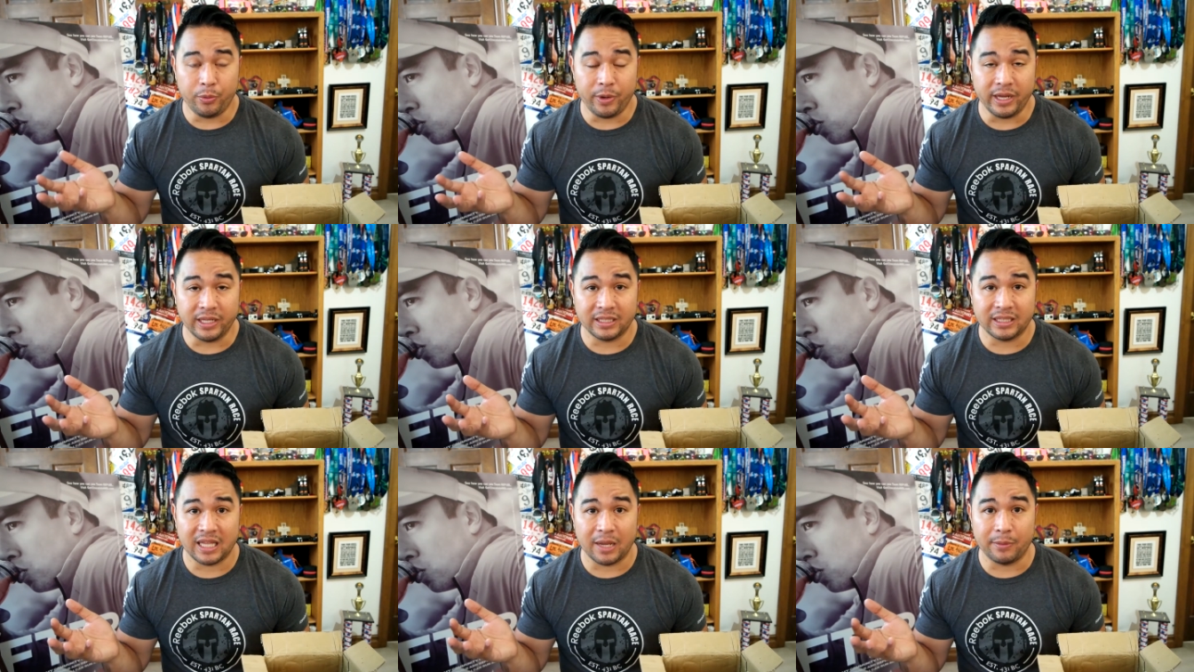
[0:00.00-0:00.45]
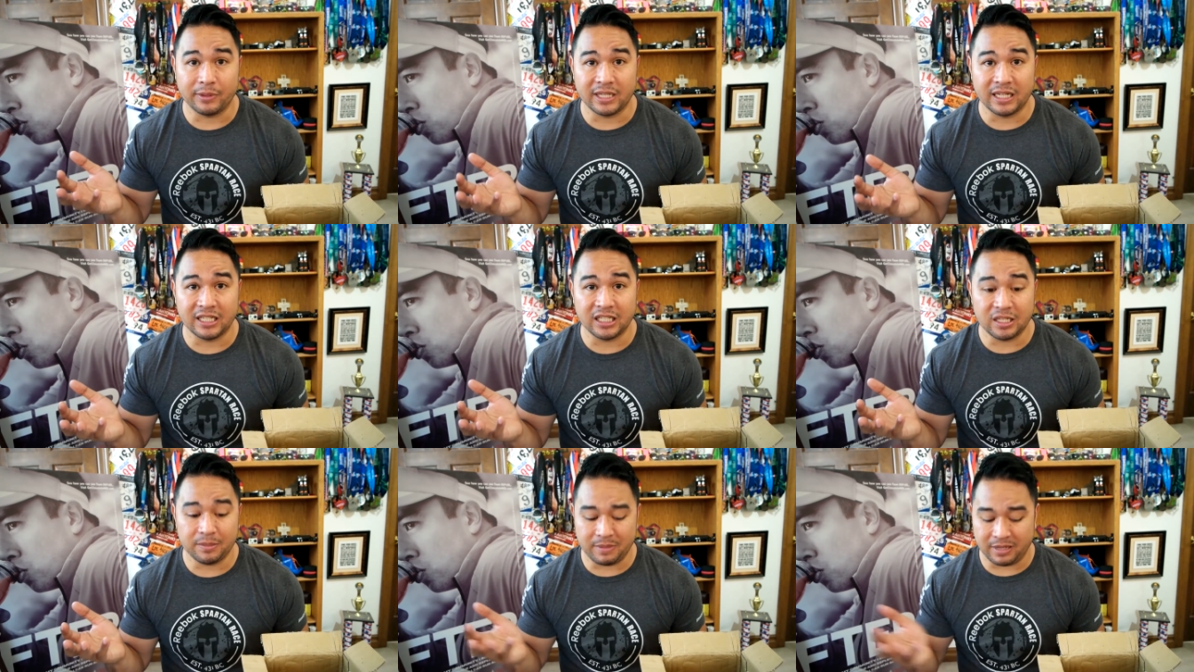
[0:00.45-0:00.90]
weeks they would
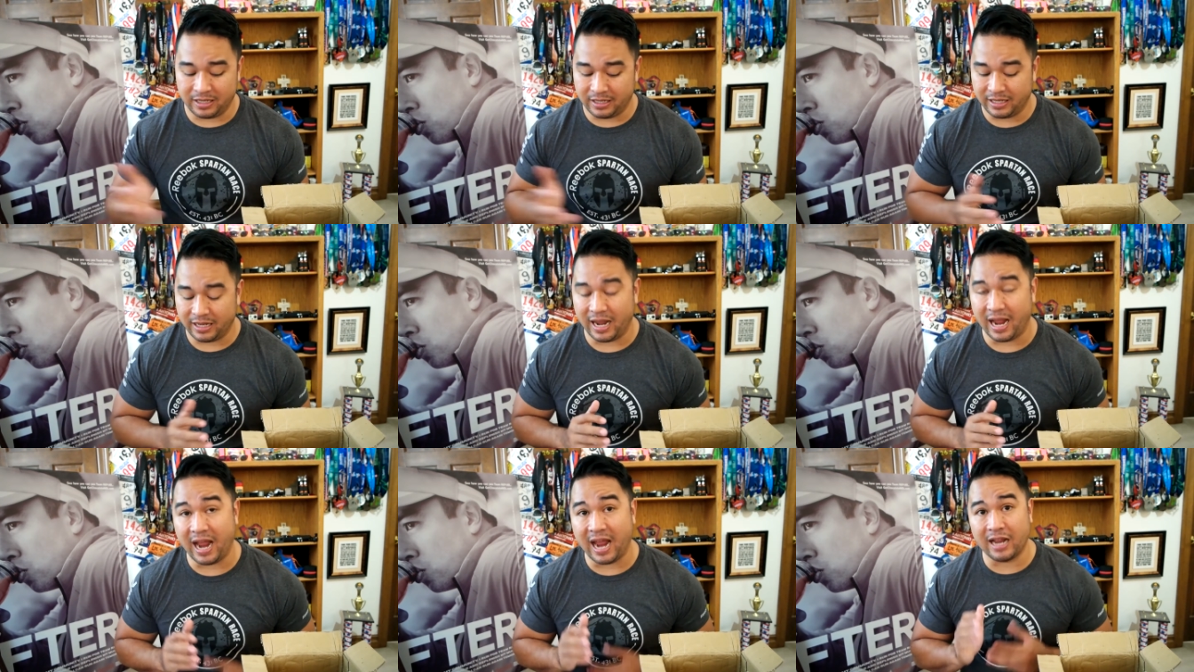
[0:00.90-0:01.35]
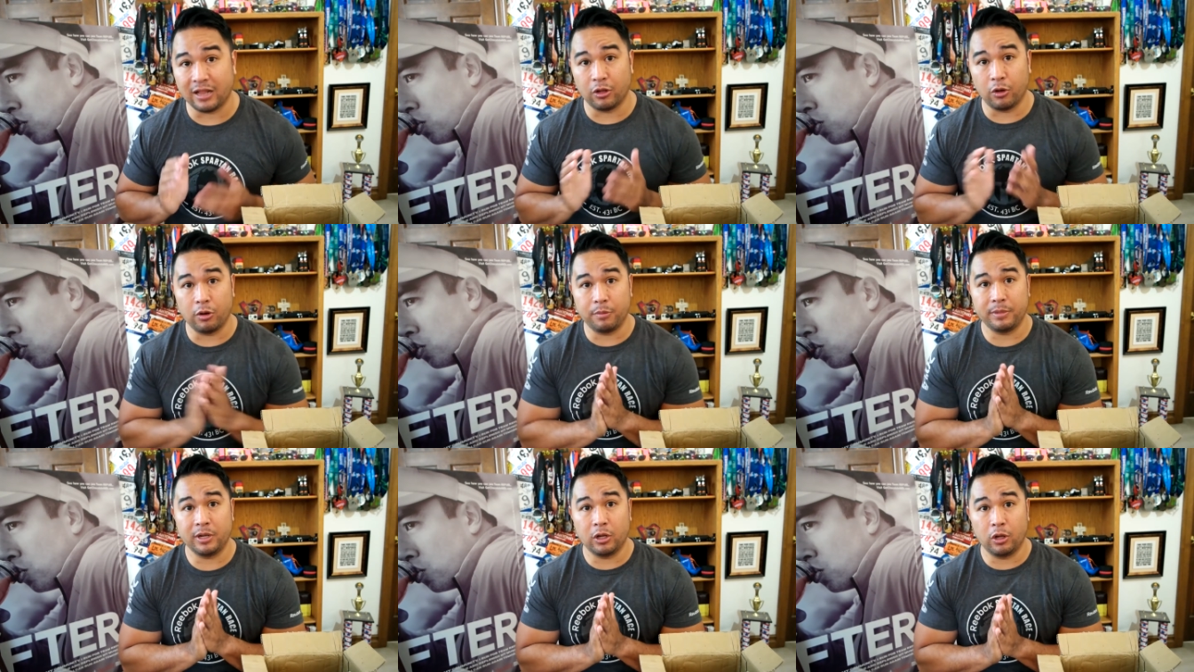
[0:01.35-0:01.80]
send it to me. And lo
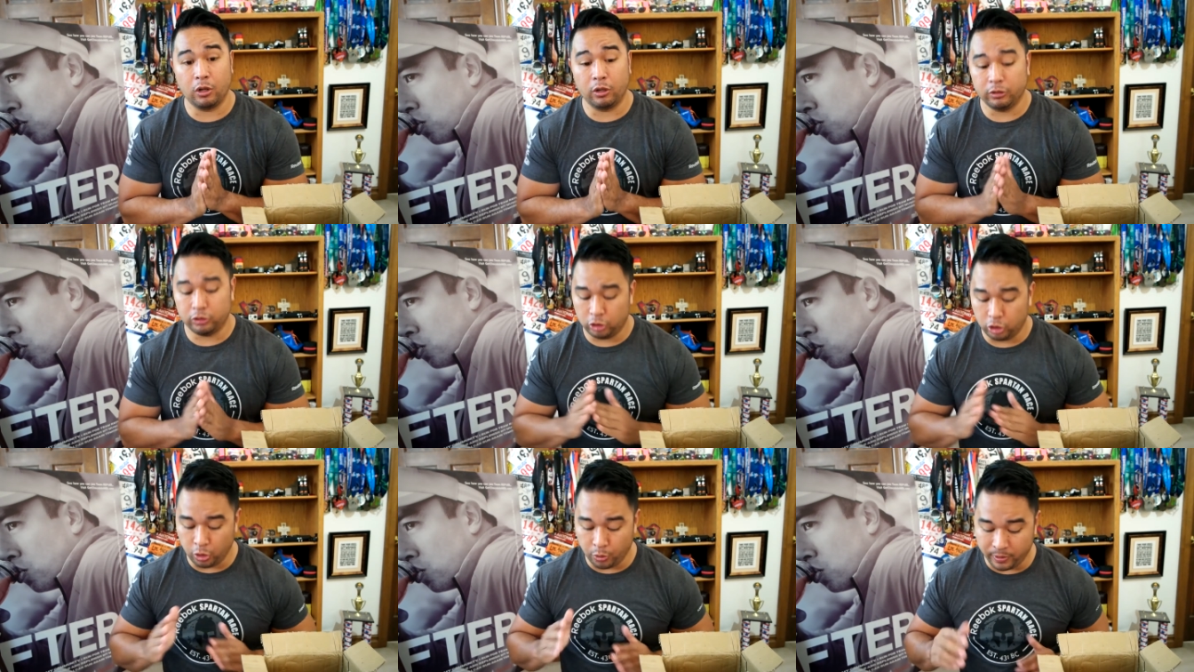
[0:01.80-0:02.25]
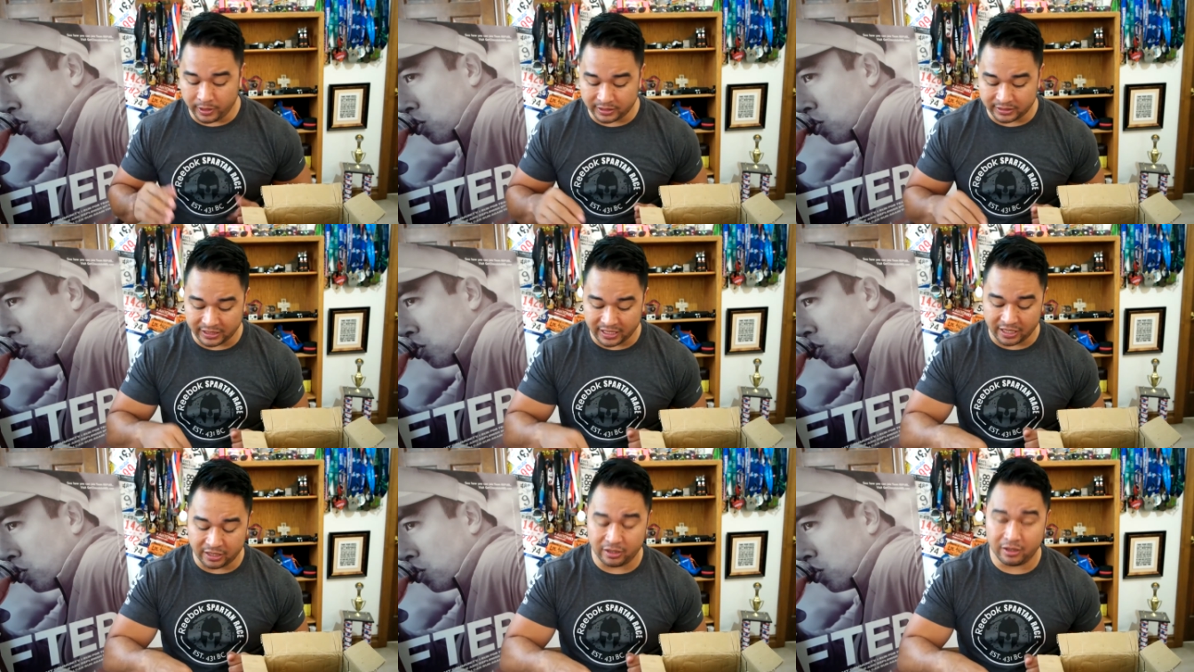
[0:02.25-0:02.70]
and behold, two weeks
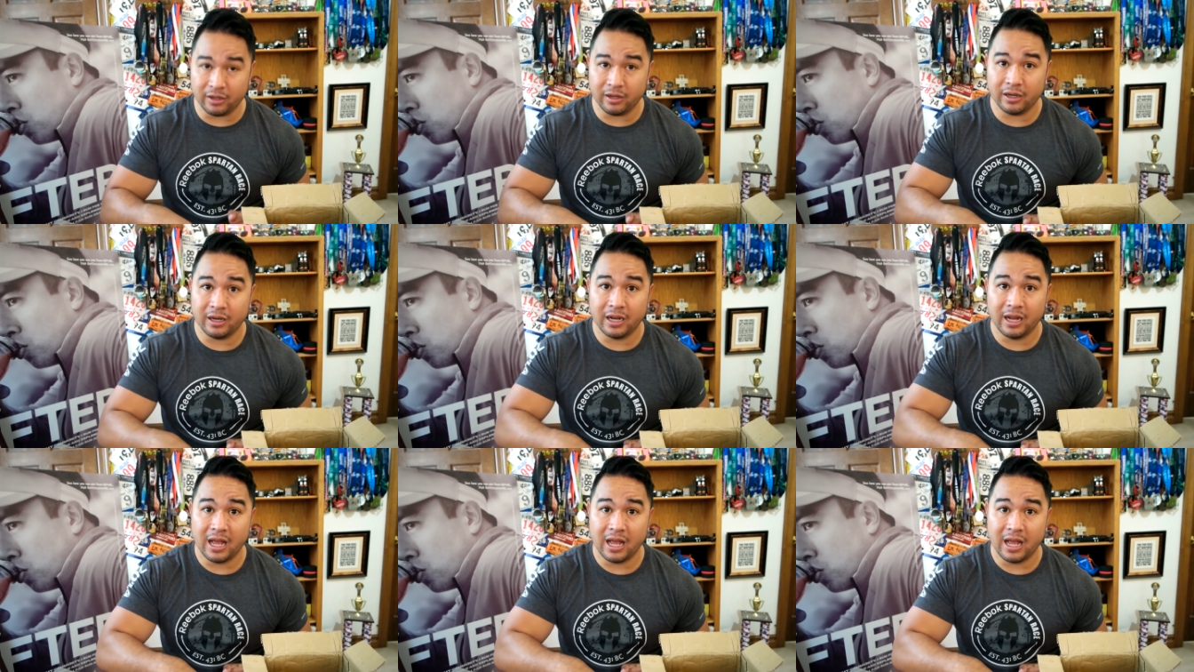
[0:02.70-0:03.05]
later,